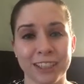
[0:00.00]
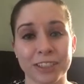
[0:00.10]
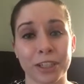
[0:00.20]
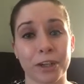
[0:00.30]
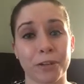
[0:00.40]

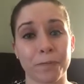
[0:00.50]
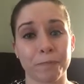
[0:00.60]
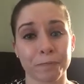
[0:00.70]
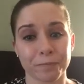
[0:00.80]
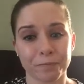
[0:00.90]
So,
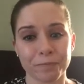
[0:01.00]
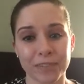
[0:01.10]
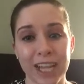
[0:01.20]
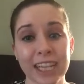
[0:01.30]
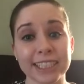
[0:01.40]

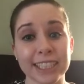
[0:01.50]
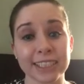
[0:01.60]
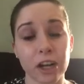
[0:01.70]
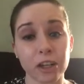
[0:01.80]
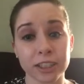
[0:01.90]
as they
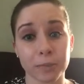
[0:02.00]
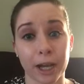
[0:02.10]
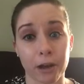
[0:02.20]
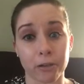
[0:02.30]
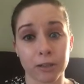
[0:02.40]
talked
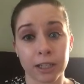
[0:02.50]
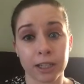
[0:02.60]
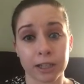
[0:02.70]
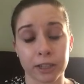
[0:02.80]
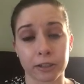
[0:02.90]
about,
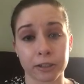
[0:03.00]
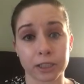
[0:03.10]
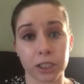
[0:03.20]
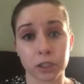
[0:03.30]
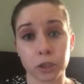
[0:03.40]

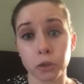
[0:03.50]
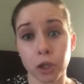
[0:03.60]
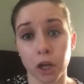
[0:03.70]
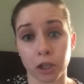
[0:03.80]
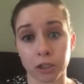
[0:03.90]
there's 2
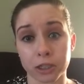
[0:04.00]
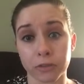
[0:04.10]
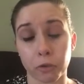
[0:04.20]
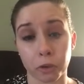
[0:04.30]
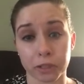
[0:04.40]

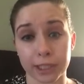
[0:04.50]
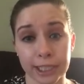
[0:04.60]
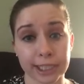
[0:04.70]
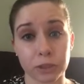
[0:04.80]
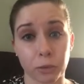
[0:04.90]
cards for
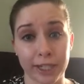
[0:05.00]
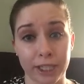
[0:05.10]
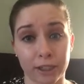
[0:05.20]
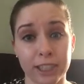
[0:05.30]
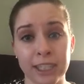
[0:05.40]
each
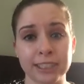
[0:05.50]
winner,